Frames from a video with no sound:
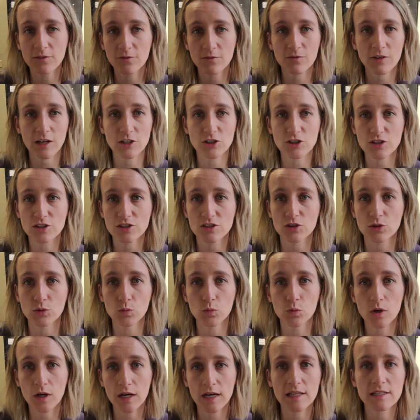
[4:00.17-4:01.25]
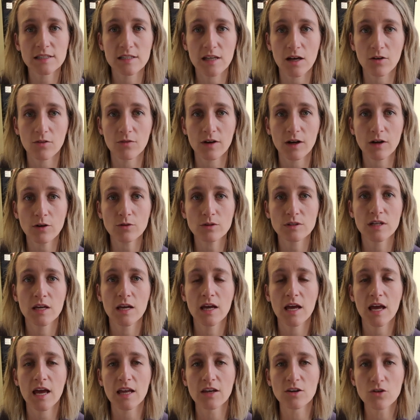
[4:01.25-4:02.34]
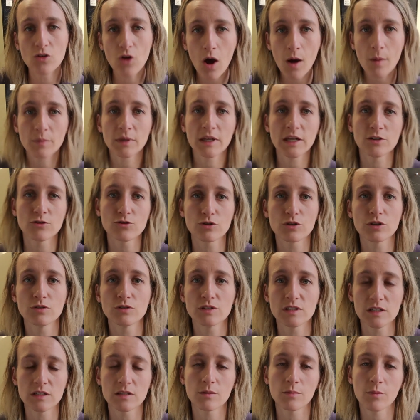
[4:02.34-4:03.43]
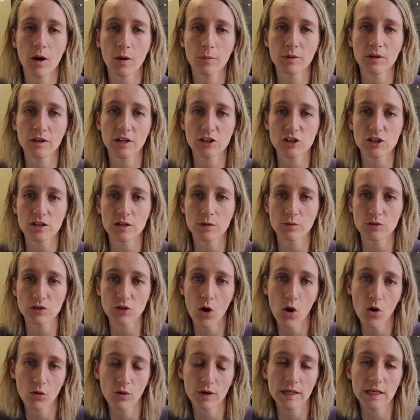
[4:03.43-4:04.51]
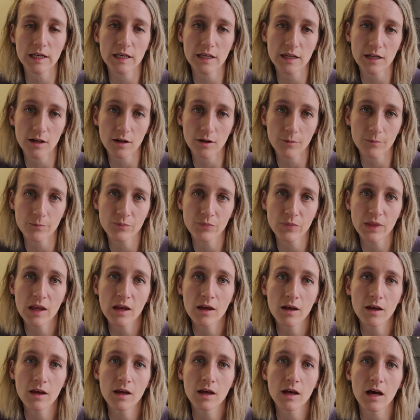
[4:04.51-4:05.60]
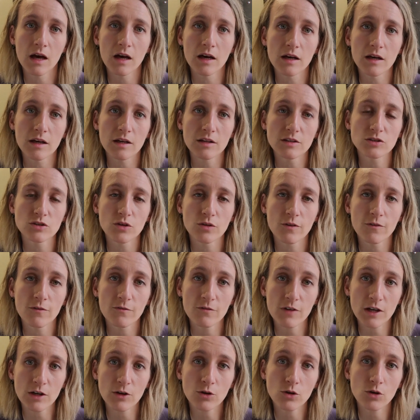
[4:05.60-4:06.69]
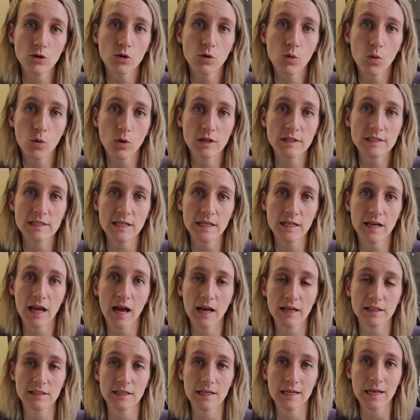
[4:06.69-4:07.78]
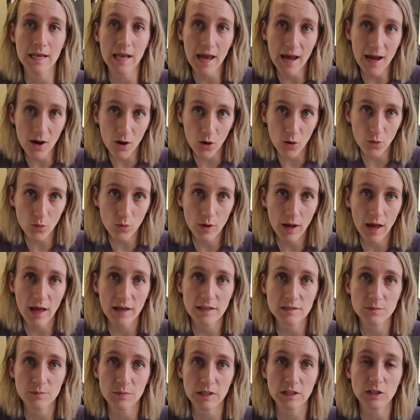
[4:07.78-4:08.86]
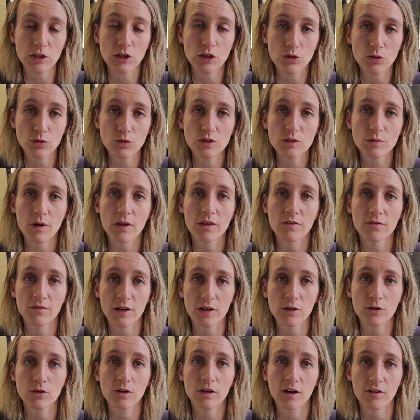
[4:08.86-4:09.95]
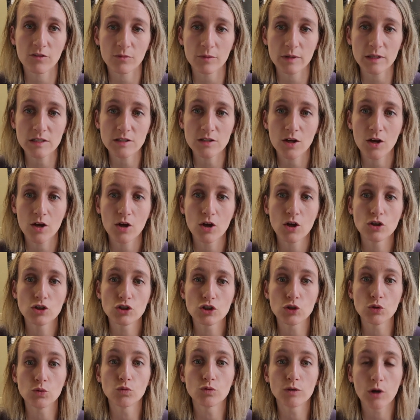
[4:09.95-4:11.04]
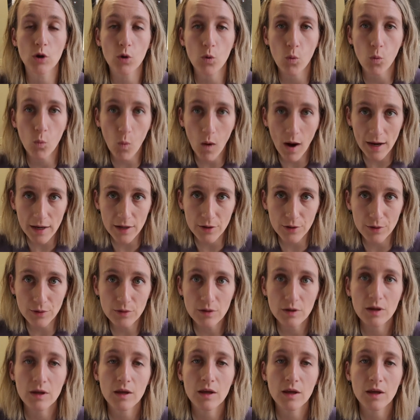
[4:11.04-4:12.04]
infections to work itself out and not be introduced into the population that was already here. So the Federal Quarantine Act now has been used by the federal government to require